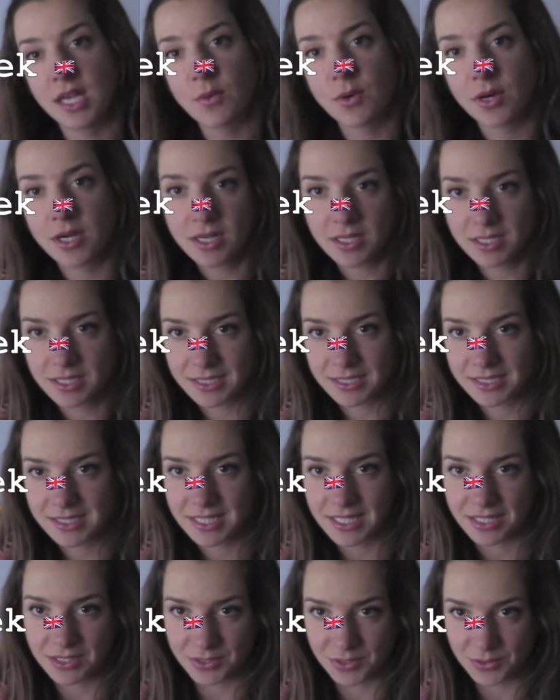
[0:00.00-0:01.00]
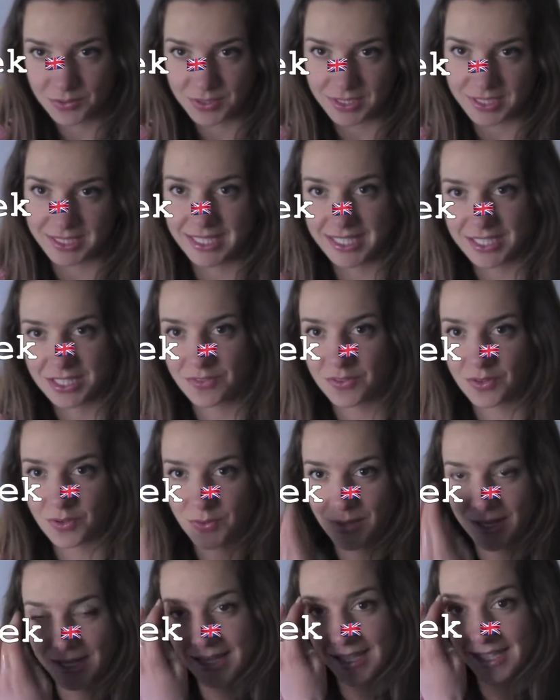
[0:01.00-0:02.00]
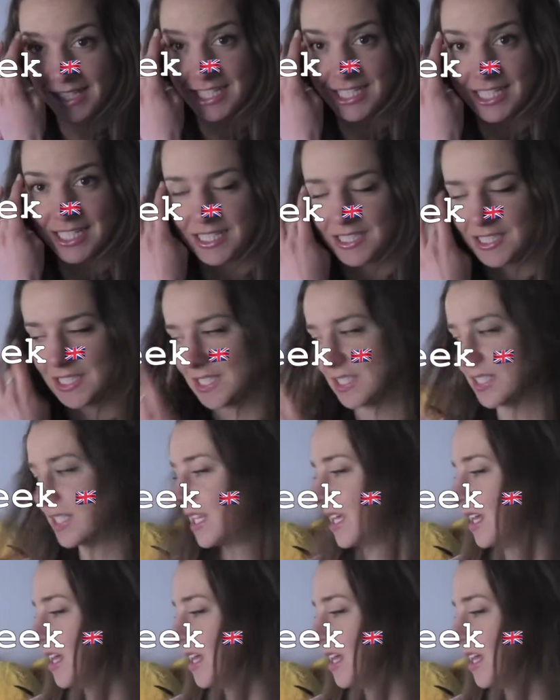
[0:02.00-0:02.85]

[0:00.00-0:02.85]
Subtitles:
we're gonna tell you the days of the week in Italian.